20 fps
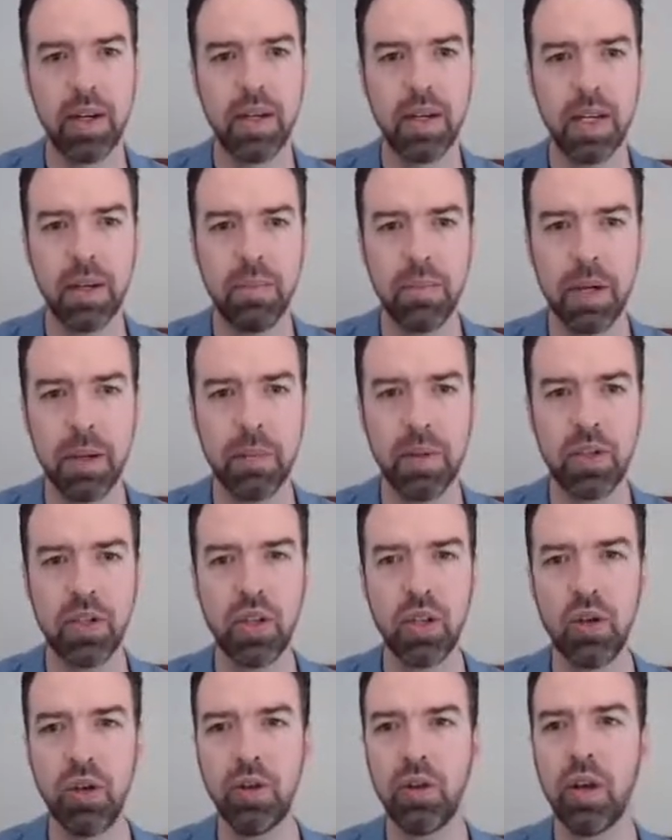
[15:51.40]
Tip number
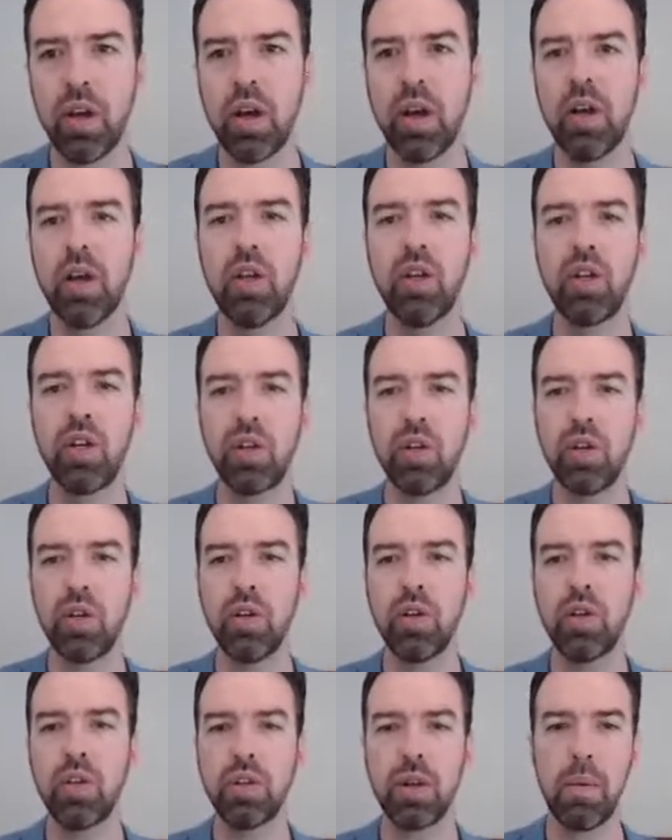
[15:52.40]
2,
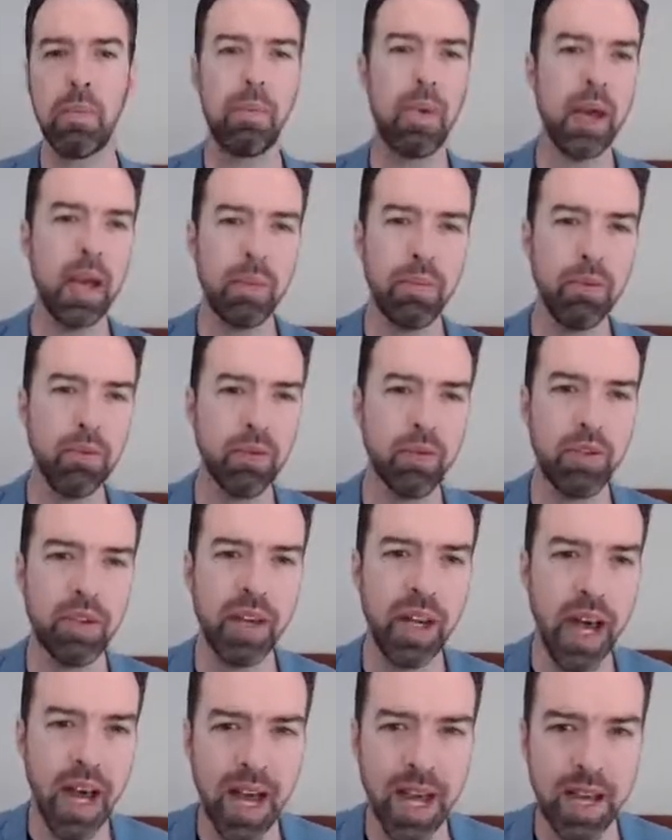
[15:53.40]
use people's
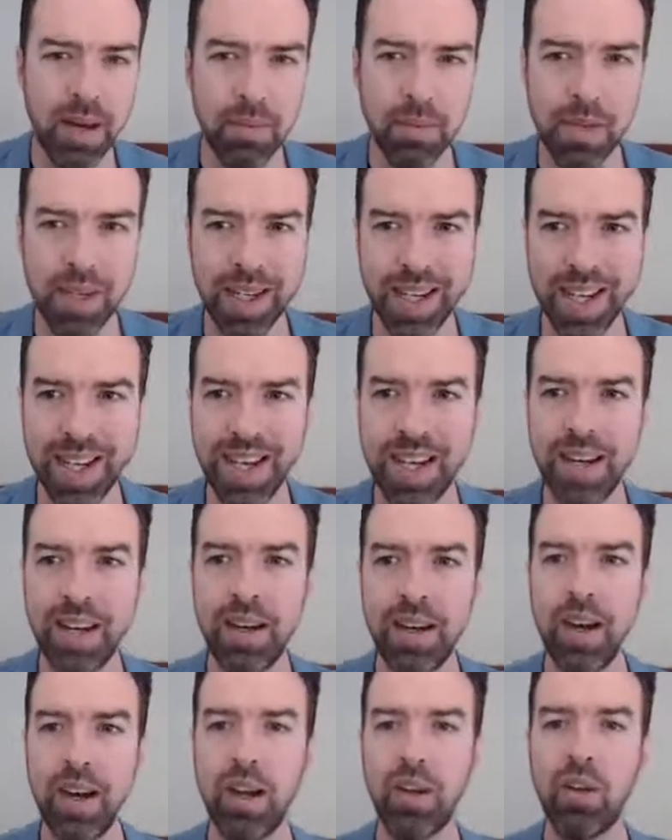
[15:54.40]
names
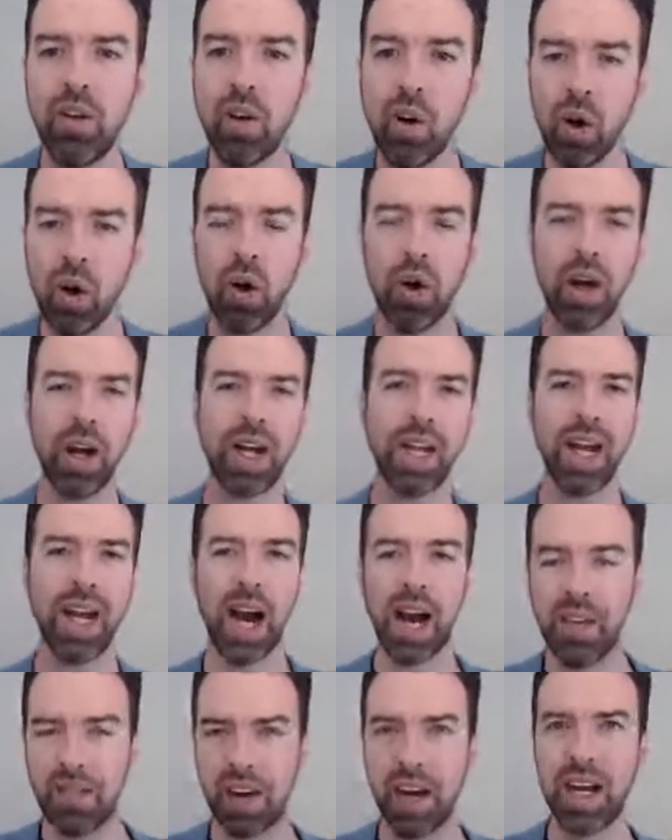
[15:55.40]
in your
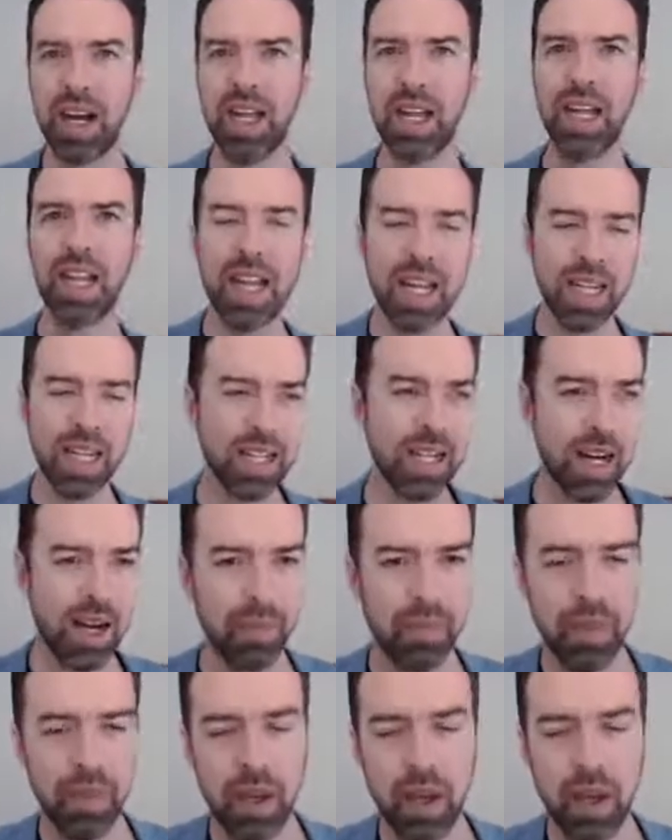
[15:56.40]
cover letter.